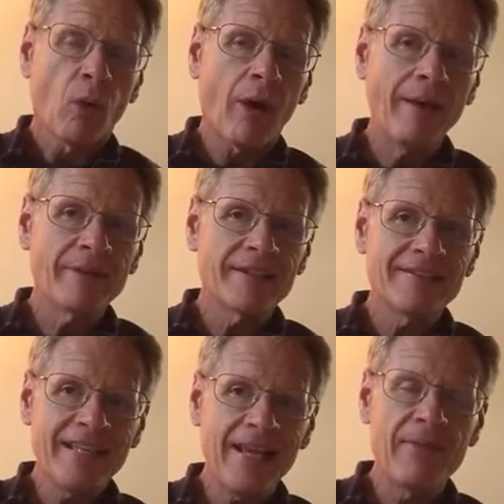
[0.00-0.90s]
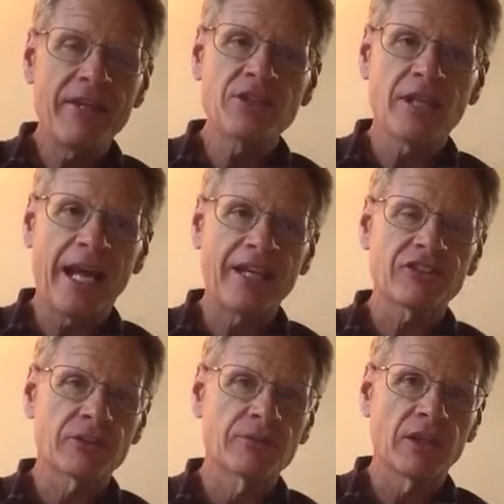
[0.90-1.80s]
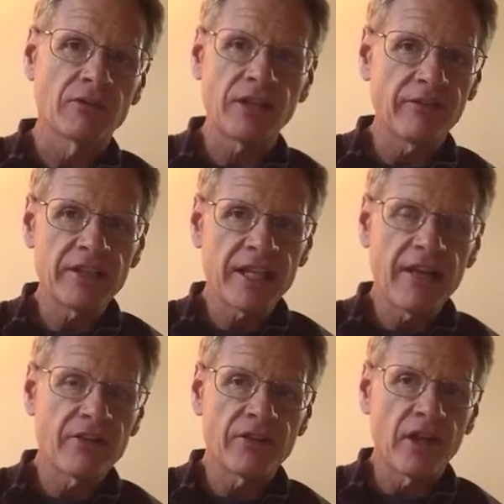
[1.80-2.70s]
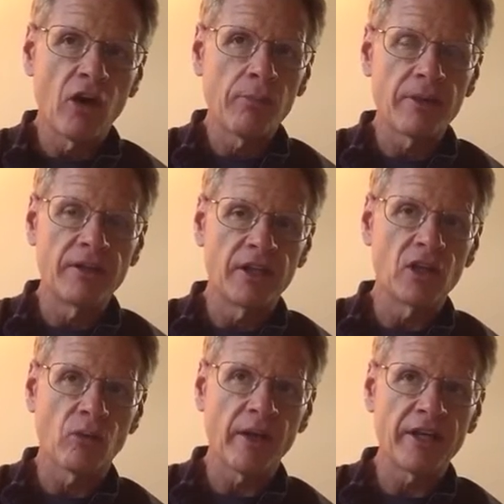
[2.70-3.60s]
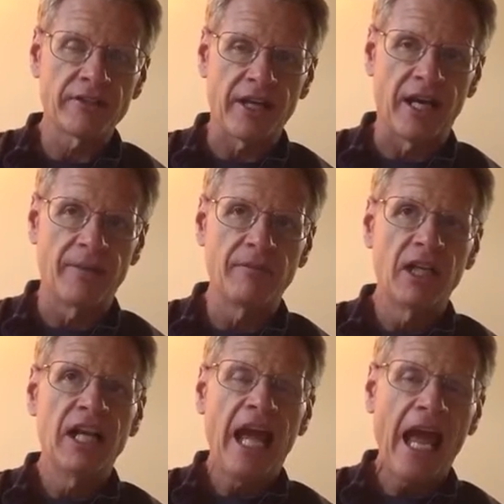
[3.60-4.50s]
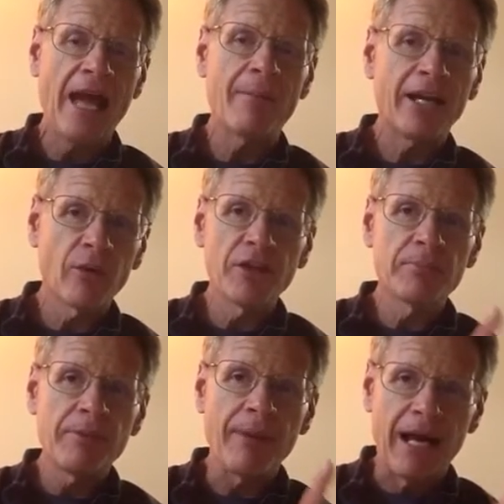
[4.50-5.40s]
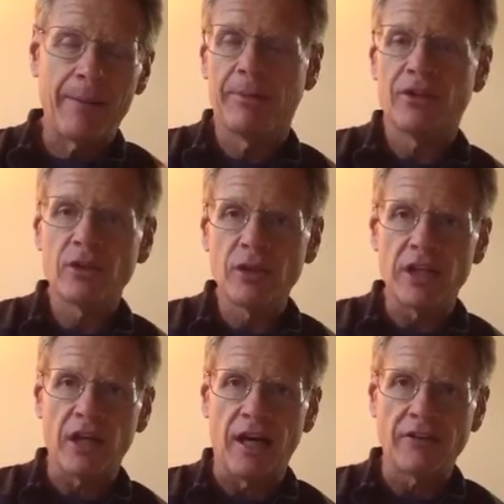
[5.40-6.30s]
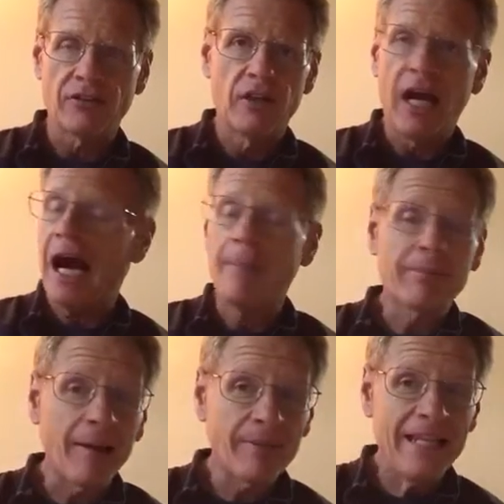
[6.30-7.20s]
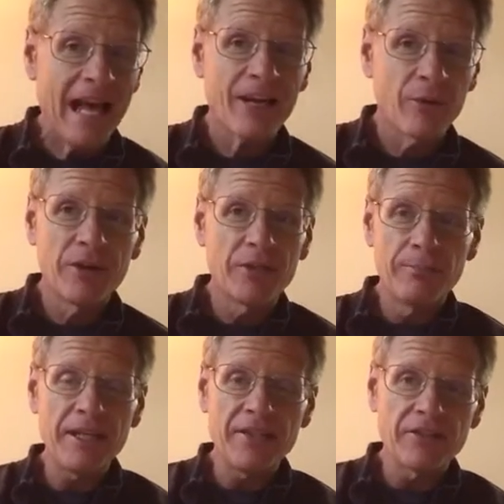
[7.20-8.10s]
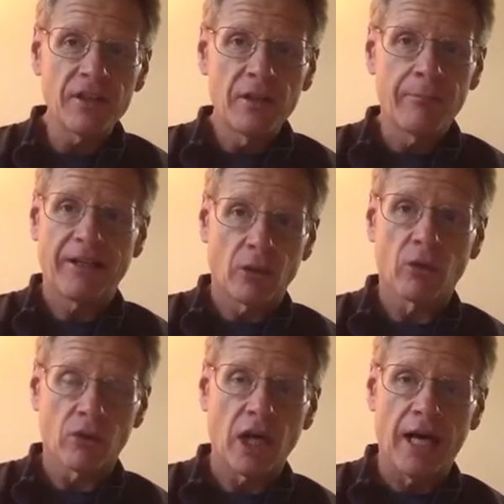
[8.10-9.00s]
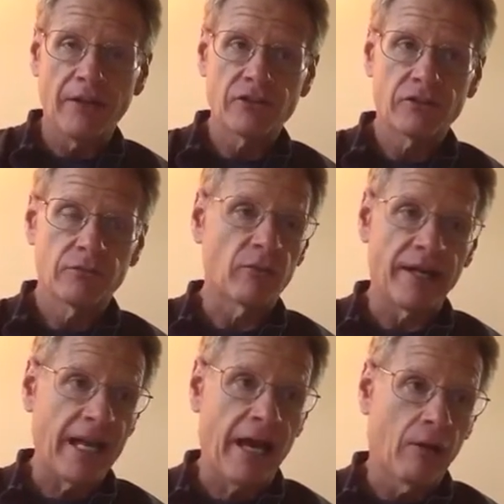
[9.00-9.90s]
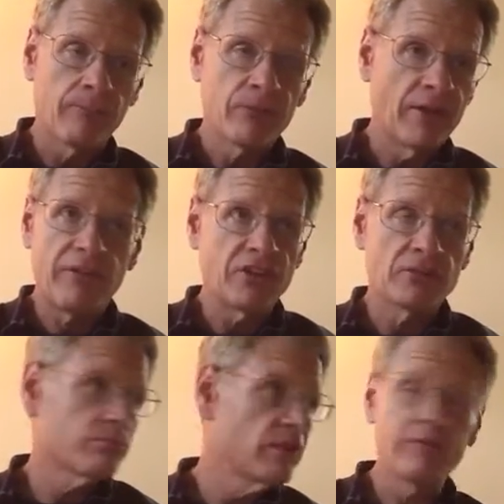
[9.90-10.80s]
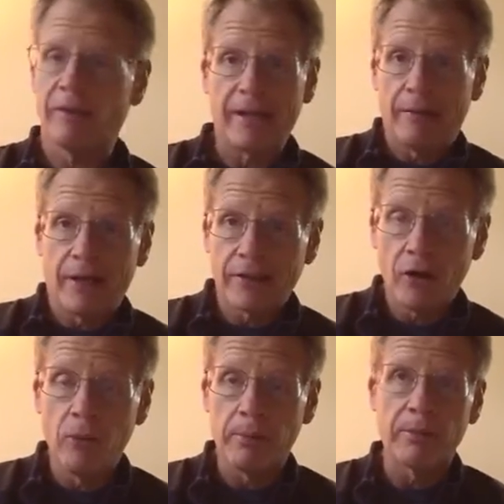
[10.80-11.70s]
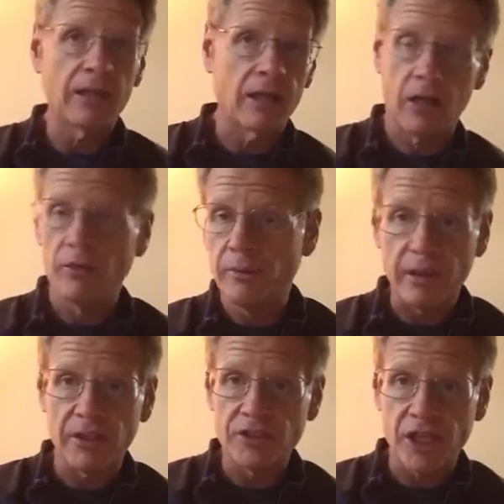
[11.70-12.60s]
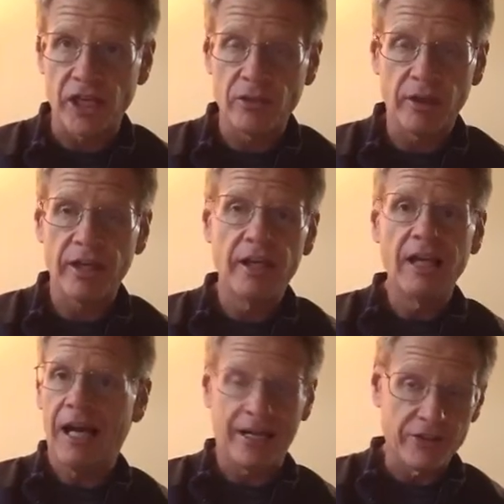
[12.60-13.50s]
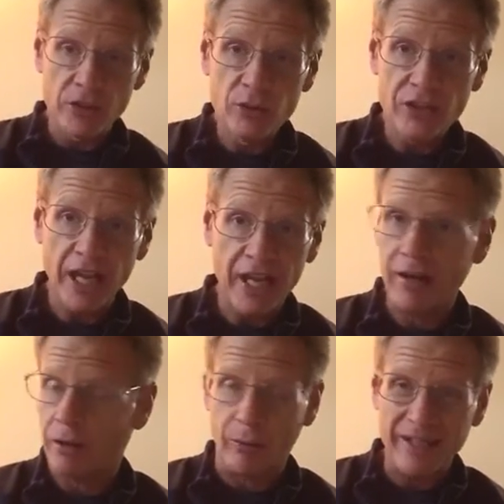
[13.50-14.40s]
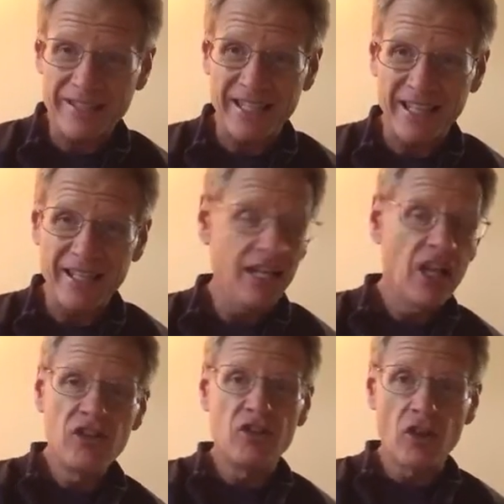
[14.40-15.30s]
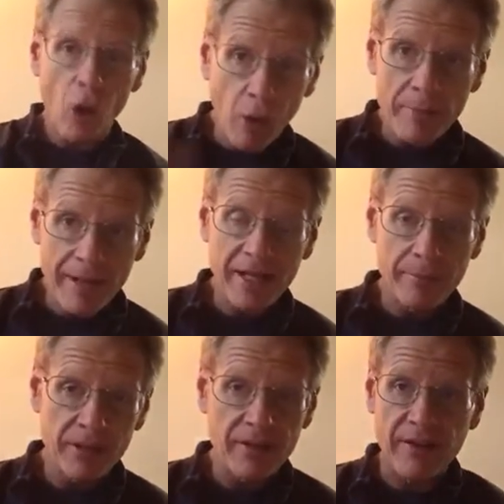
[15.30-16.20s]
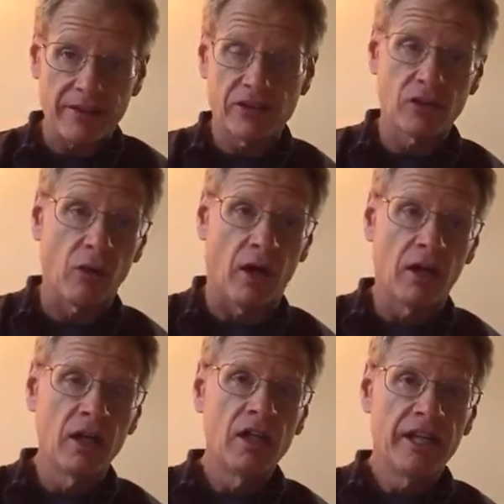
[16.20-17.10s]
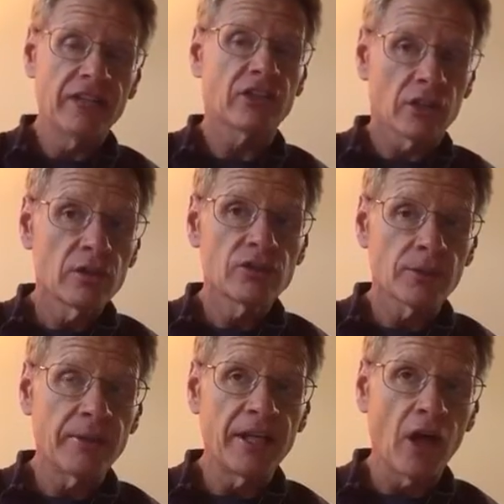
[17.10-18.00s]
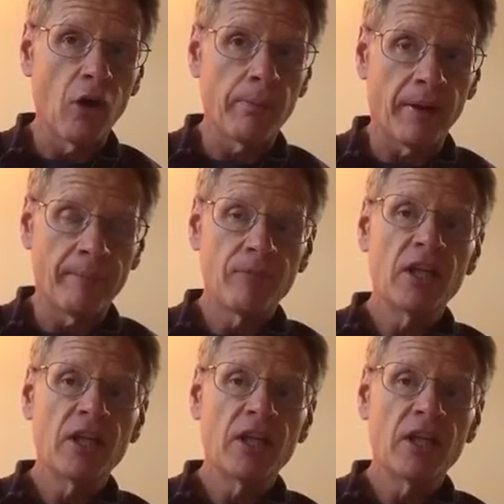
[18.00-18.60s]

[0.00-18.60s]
Well, I would contend they should ask themselves every day that they open in the wintertime, am I going to beat my opportunity cost? I'm probably not going to beat my total cost right now. If it's even right now in October, but let alone in the middle of January, on a Tuesday or a Wednesday, no one may come into that store. It's a loser being open.